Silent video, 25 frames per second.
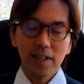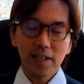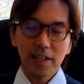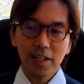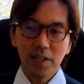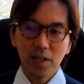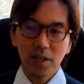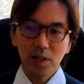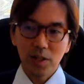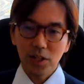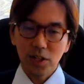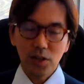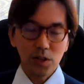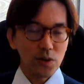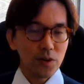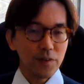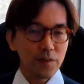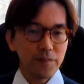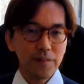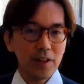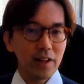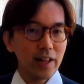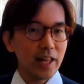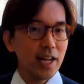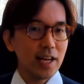you know, you don't
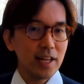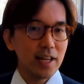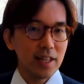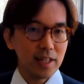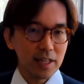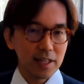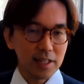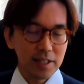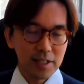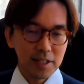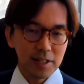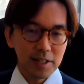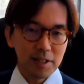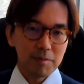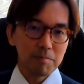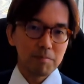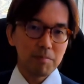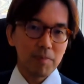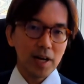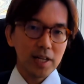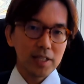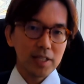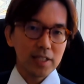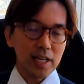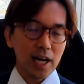feel anything.
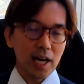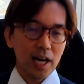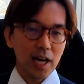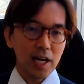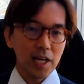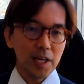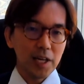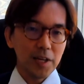But uh,